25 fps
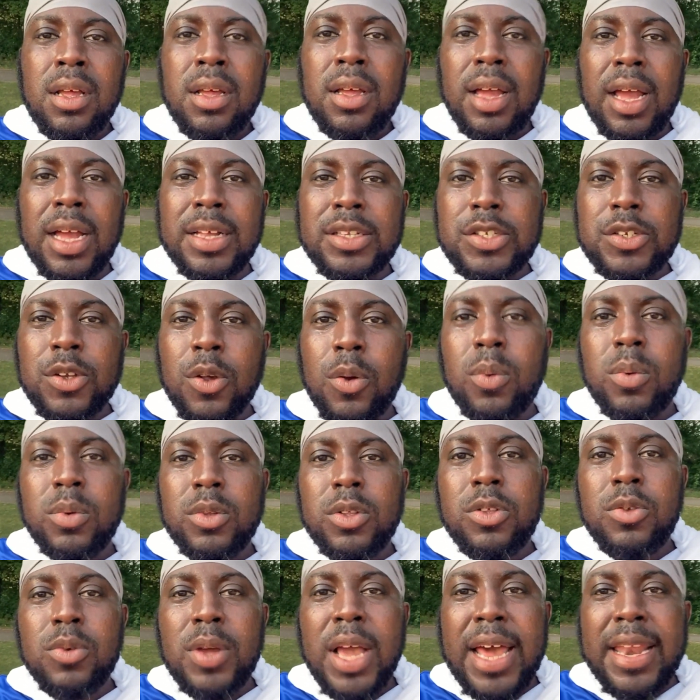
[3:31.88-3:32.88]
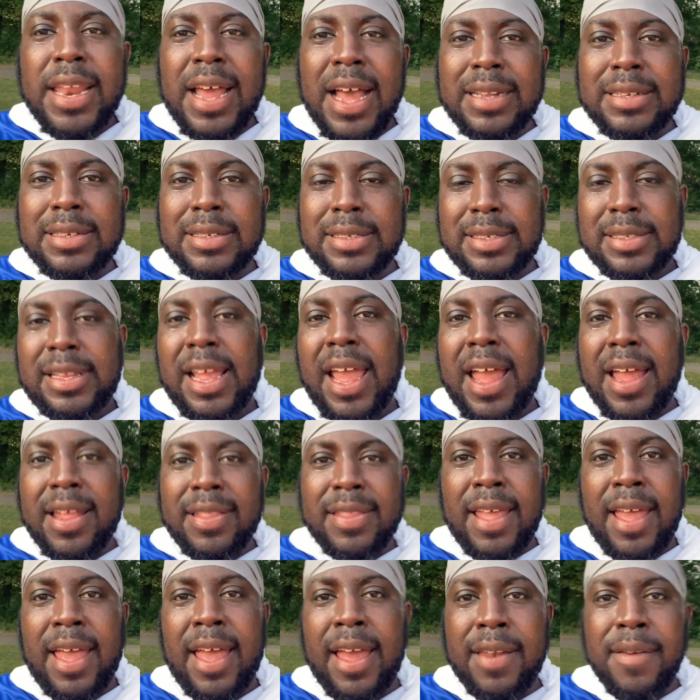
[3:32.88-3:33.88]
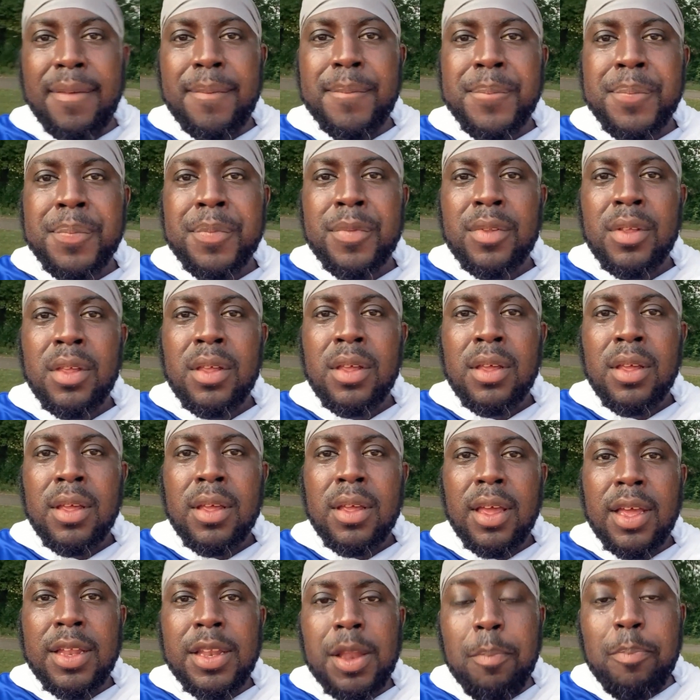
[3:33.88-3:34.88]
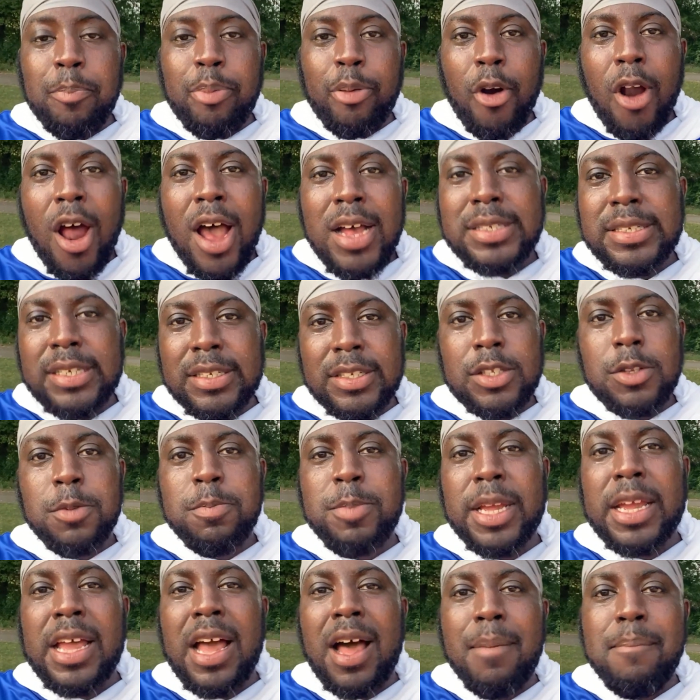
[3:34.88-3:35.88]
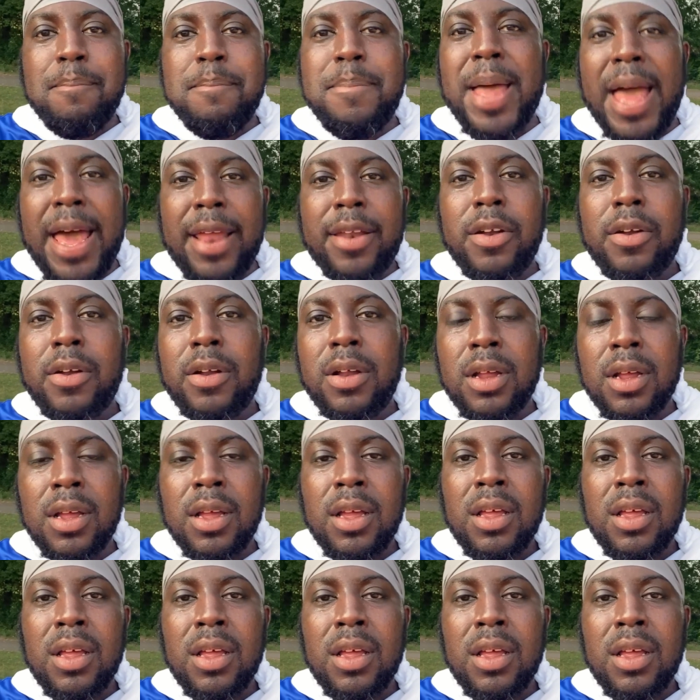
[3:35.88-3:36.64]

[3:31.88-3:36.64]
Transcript: And so you got to understand that in the process to become better,